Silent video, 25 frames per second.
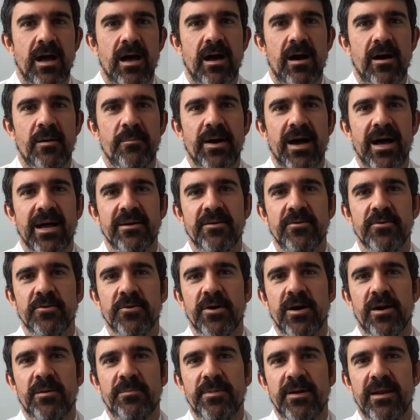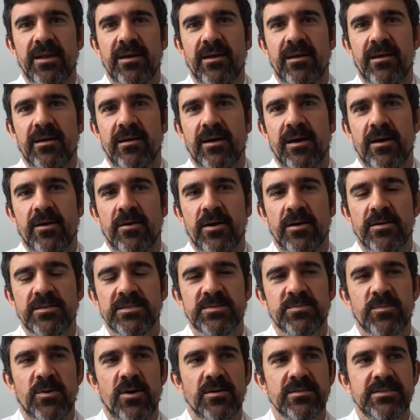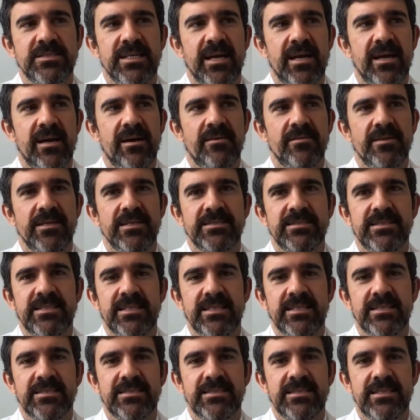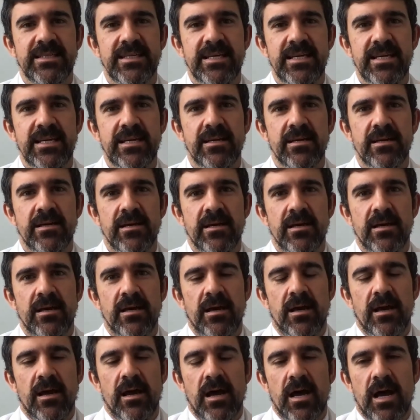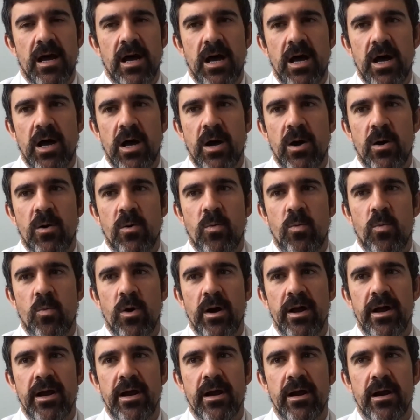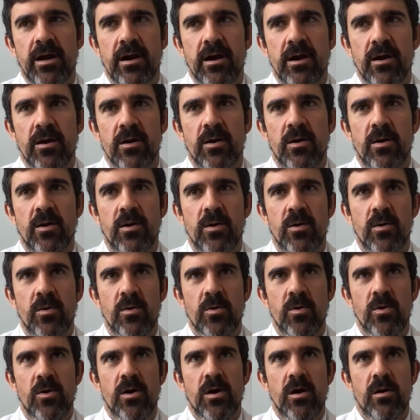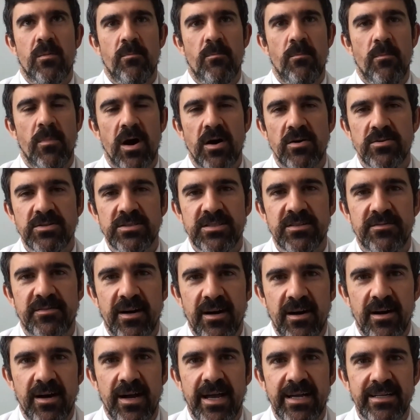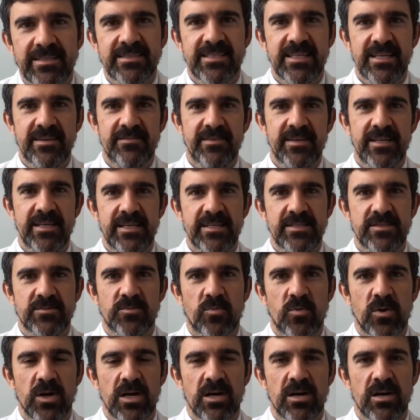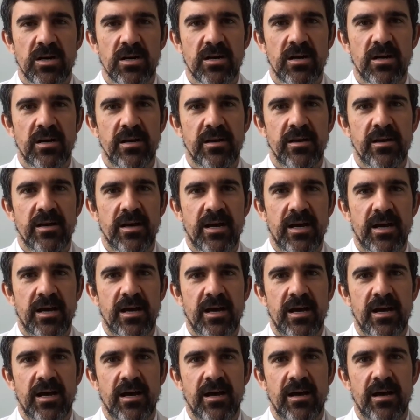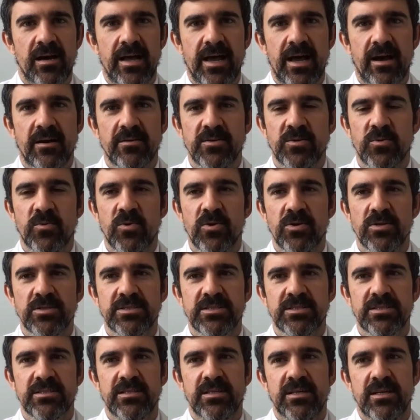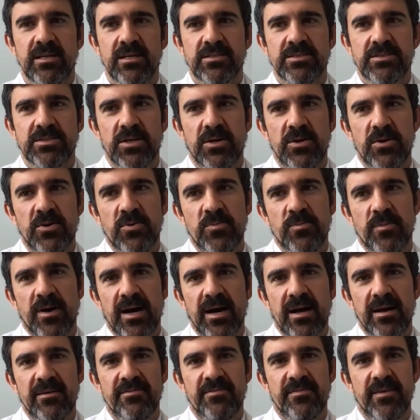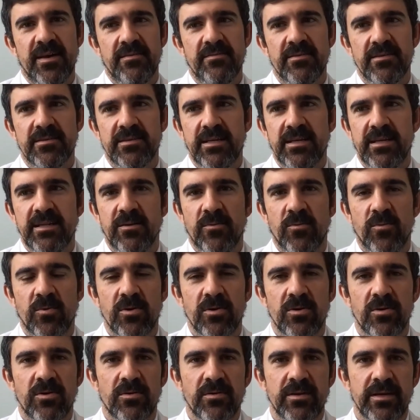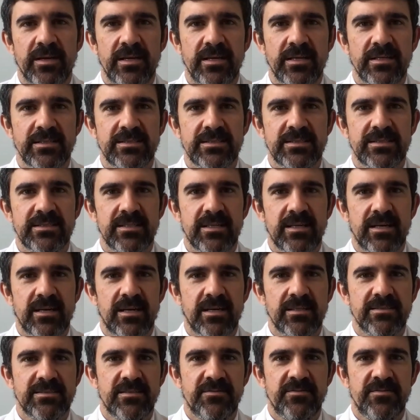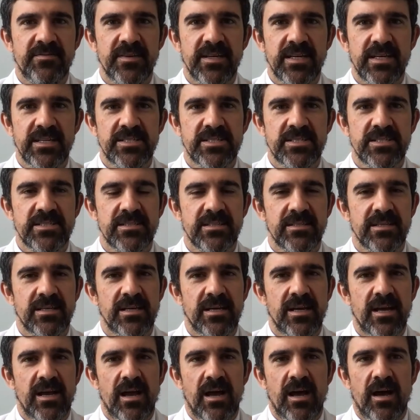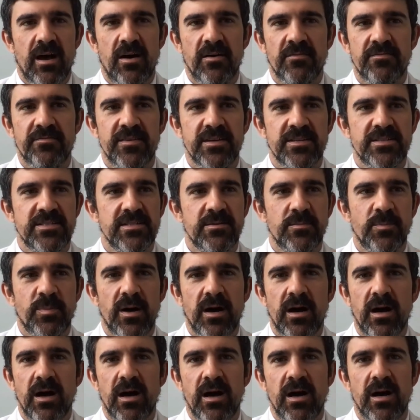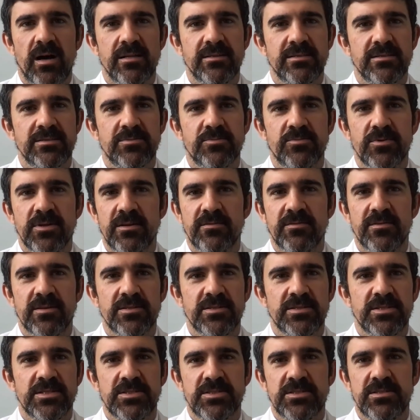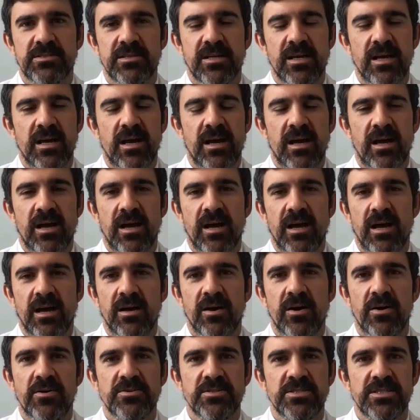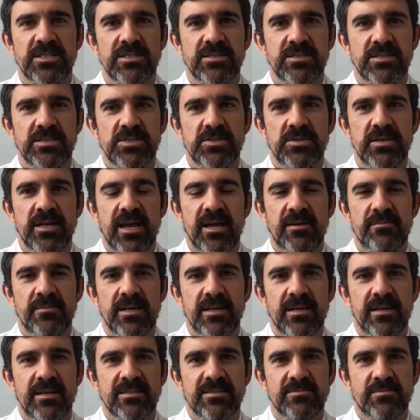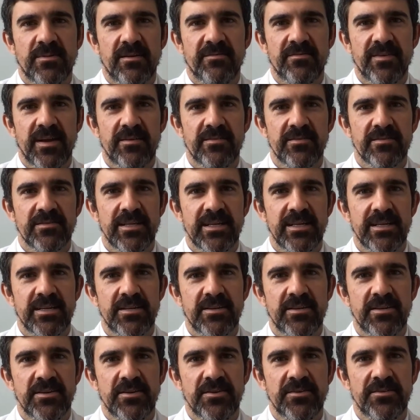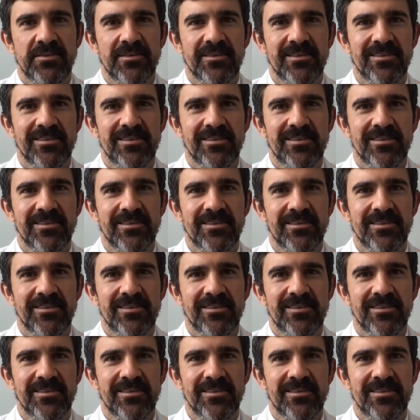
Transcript: Um, I grew up in a, a small town in Tennessee uh, where most of our activities were uh, outdoors. So my favorite thing in the world is uh, to fish. I'll fish in ponds, rivers, uh, oceans, you name it. It's my favorite thing to do.